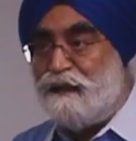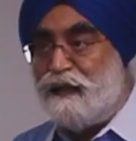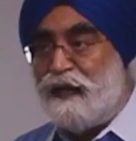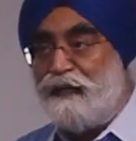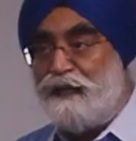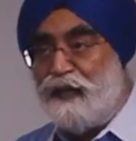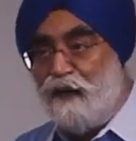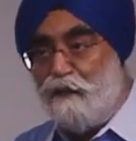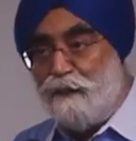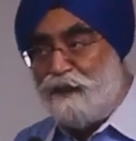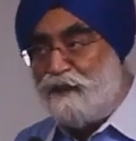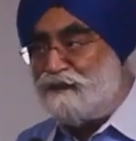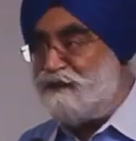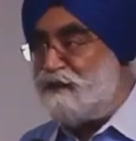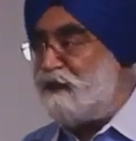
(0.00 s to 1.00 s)
And now
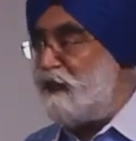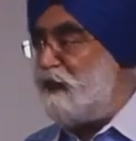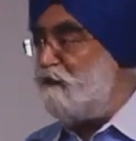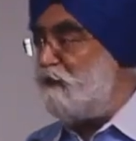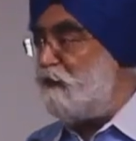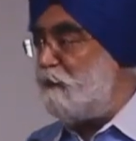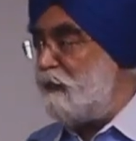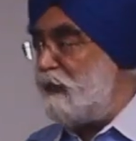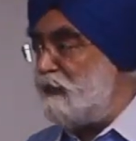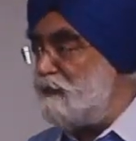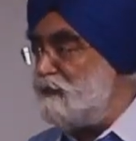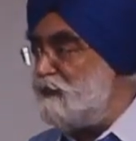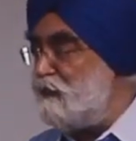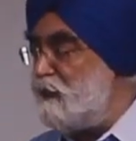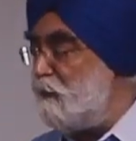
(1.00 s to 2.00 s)
because they're ready for
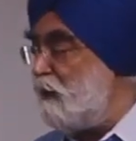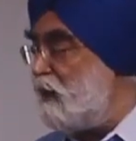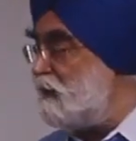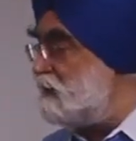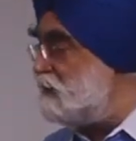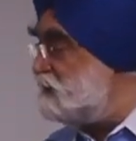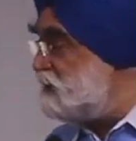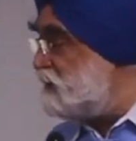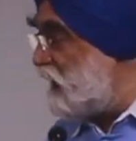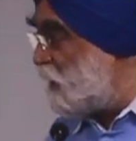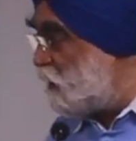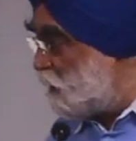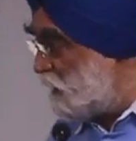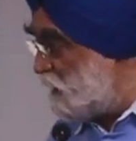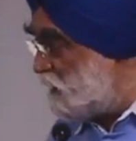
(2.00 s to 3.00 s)
marriage, the demand is
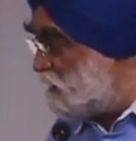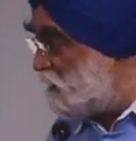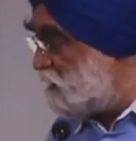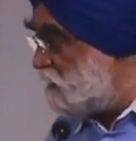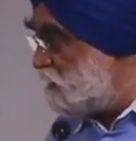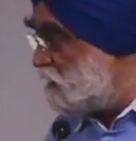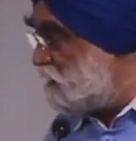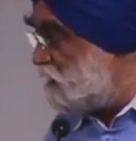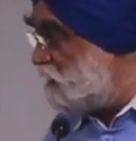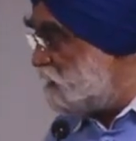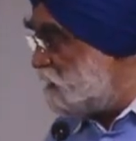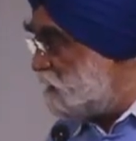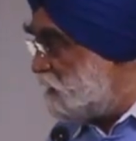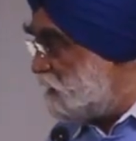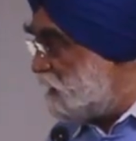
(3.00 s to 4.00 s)
genuine.
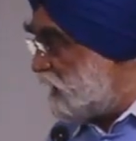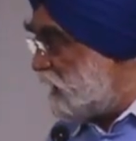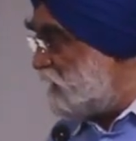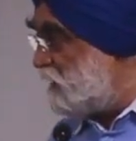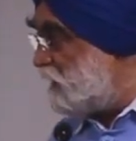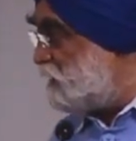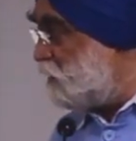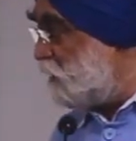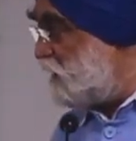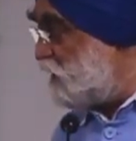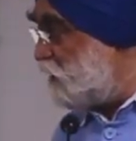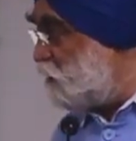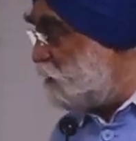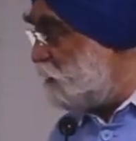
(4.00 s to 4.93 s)
And that 22